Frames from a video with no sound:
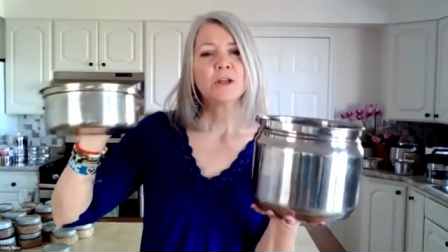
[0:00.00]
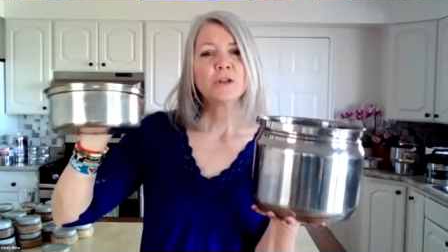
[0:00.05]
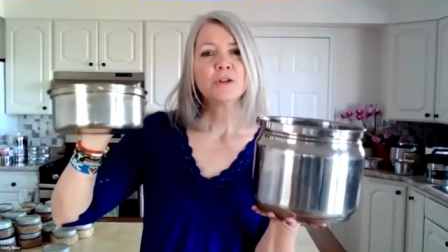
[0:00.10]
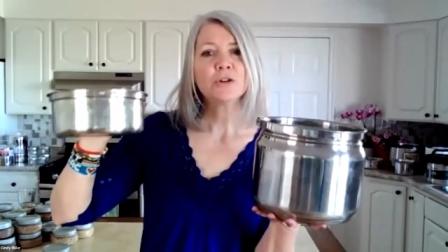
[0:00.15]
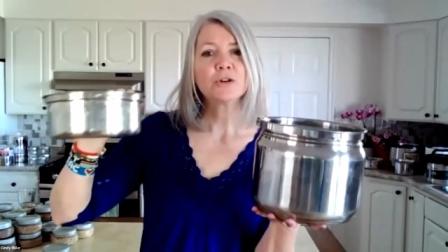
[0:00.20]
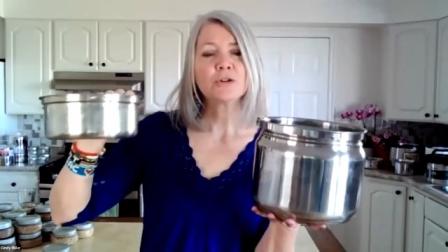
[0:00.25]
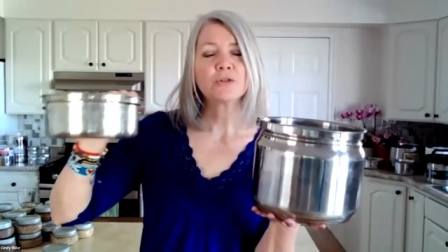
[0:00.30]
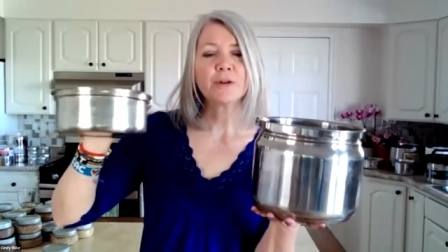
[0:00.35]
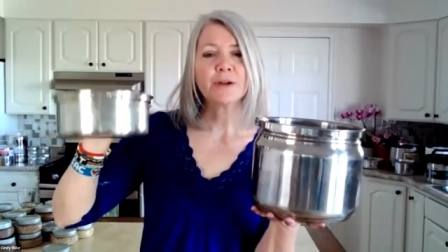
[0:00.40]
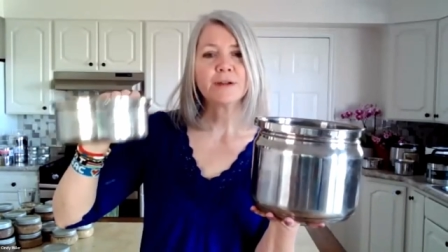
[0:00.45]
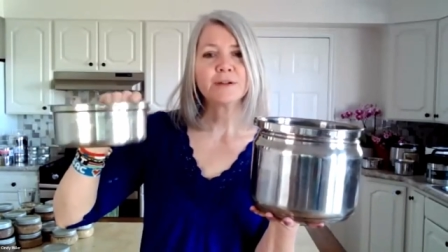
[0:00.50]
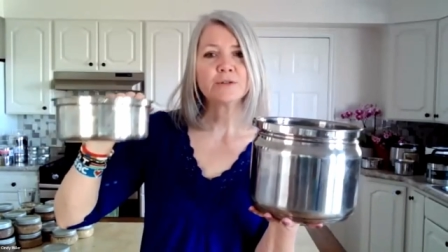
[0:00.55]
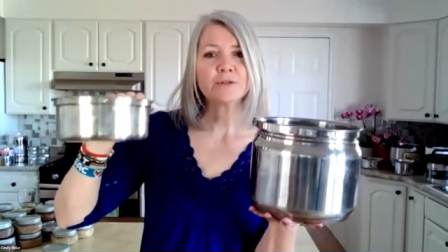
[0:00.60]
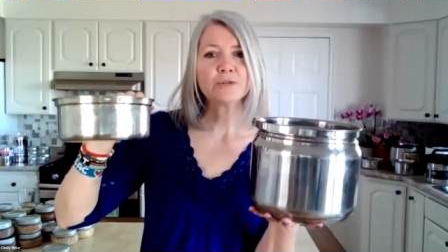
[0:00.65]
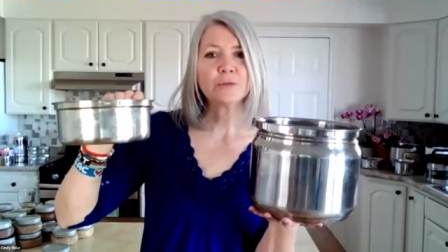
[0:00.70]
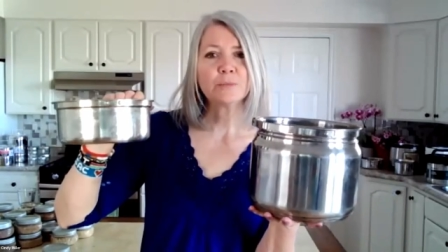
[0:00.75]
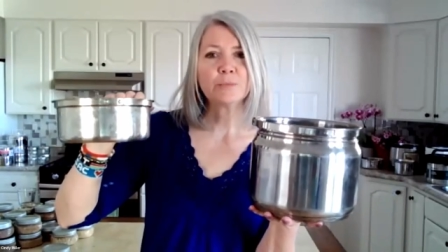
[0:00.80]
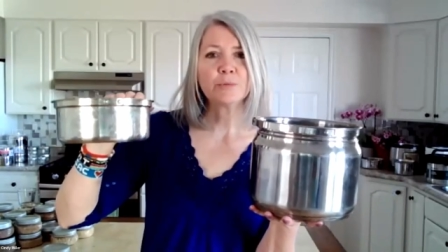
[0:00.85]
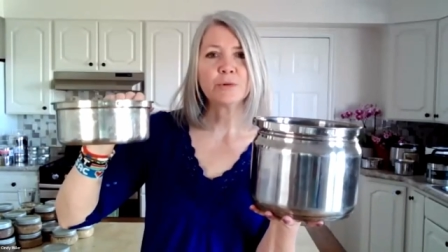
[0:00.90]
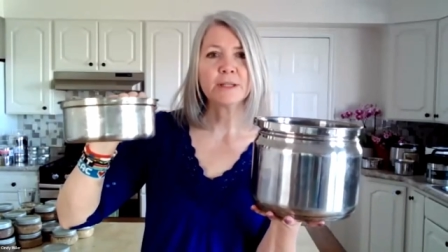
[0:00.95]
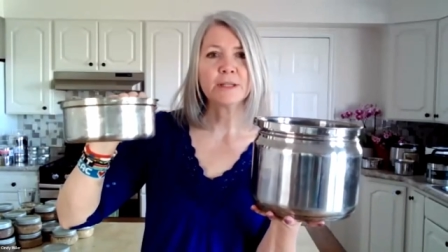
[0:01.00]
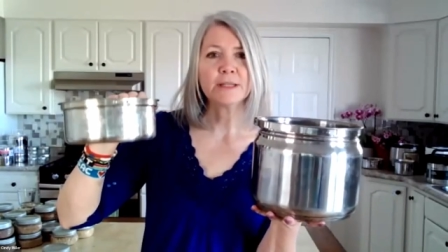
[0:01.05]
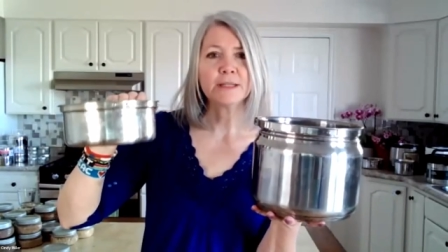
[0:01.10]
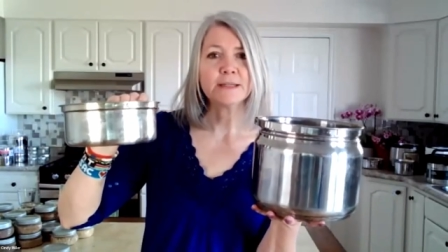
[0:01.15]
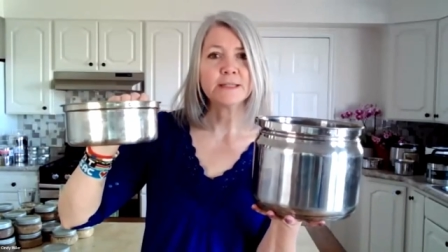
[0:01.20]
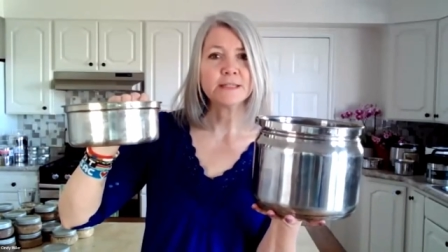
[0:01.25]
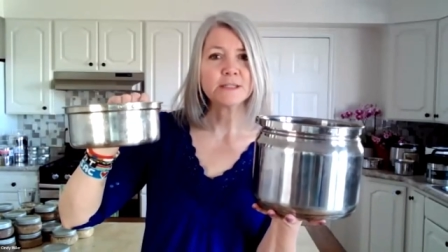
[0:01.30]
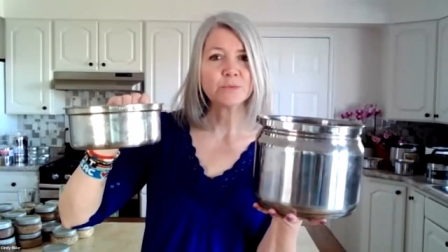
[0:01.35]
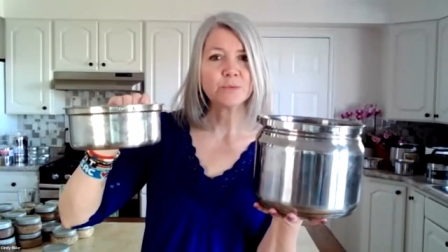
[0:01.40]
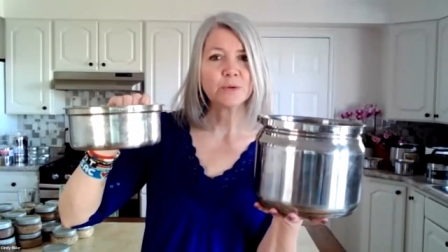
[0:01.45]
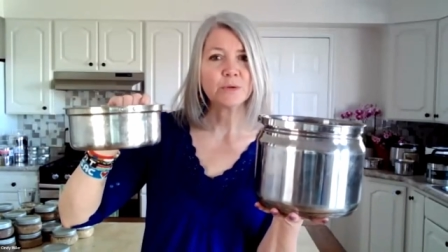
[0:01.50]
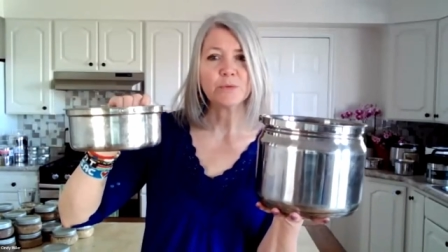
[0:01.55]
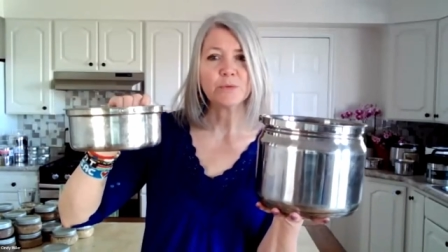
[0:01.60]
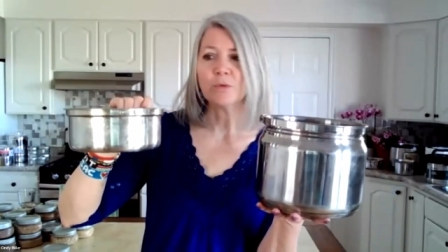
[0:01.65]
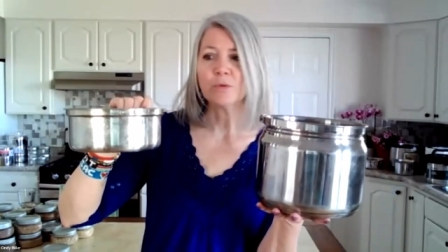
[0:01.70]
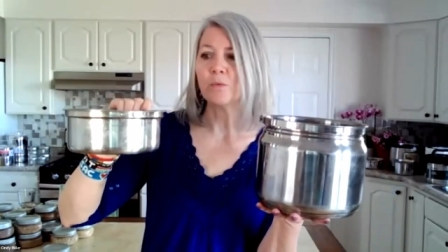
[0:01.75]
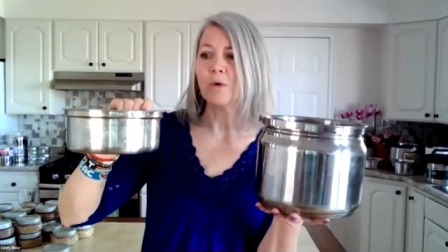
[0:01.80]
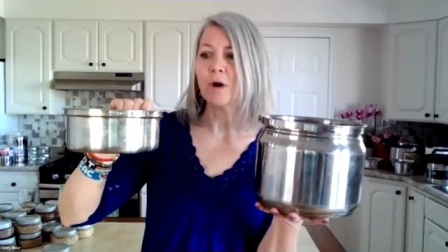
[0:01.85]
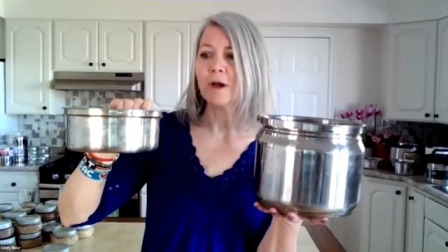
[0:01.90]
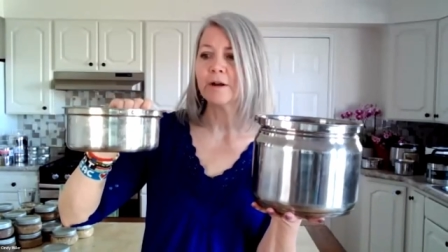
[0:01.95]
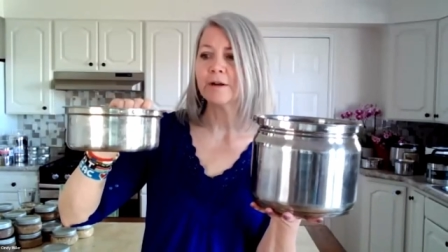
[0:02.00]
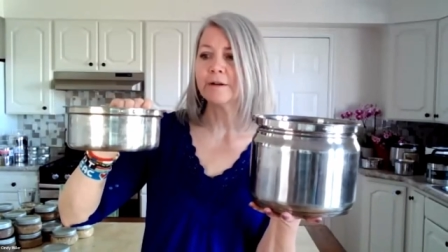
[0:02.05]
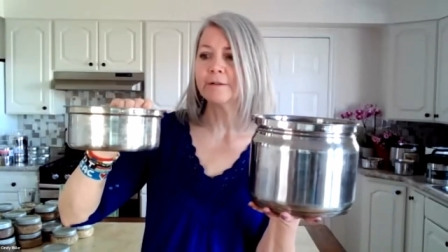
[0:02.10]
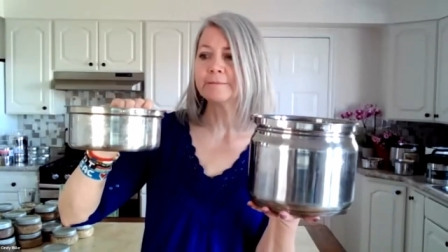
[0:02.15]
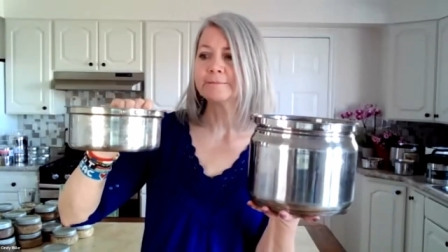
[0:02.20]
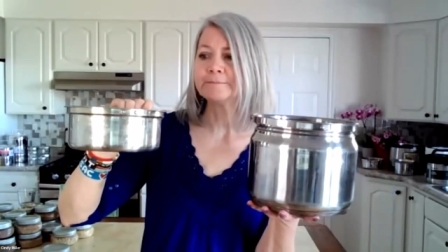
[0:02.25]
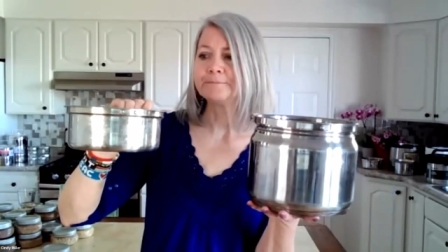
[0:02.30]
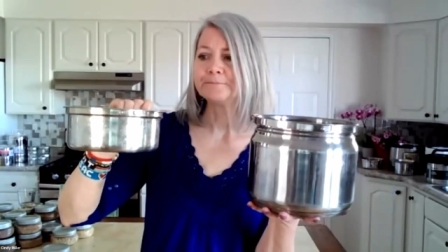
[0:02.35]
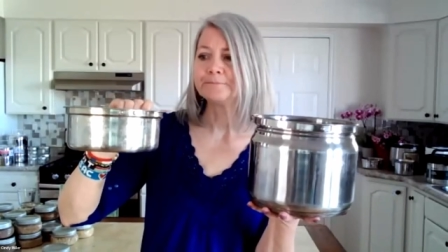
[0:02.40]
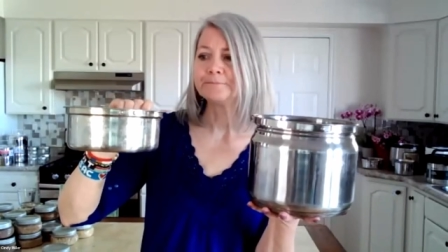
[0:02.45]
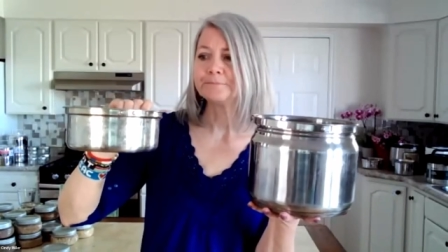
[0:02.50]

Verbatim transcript: your grain to a boil in this one with water.